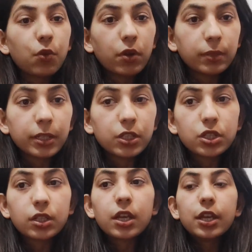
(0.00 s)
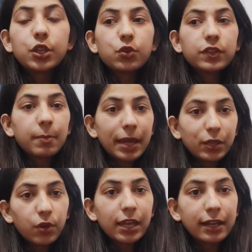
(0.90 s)
contamination. You know, some
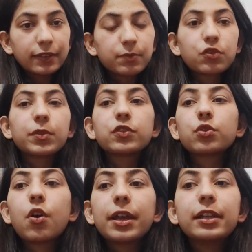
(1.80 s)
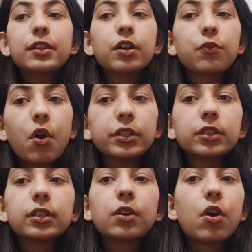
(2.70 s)
microorganisms from the soil,
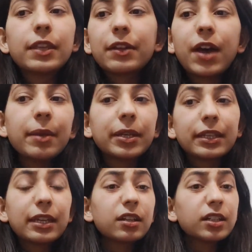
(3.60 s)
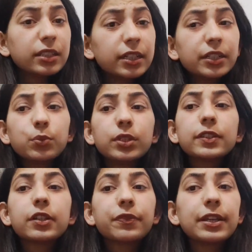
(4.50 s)
water or the environment, they can adhere to the
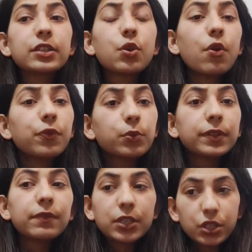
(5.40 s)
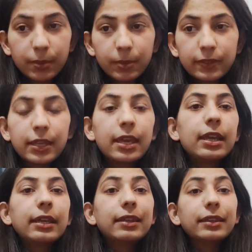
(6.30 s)
surface of fruits and vegetables.
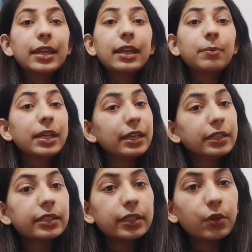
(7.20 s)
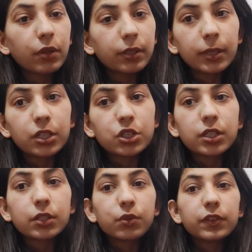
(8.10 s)
Then there can be internal
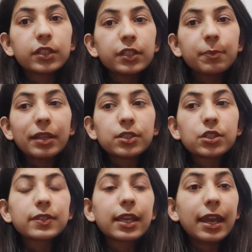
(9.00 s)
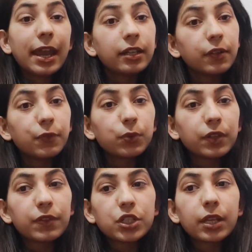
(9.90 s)
contamination. You know, certain pathogens can enter fruits
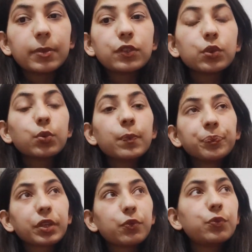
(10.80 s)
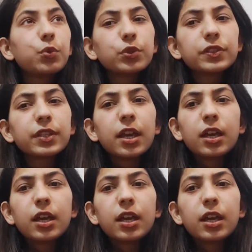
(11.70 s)
and vegetables through wounds,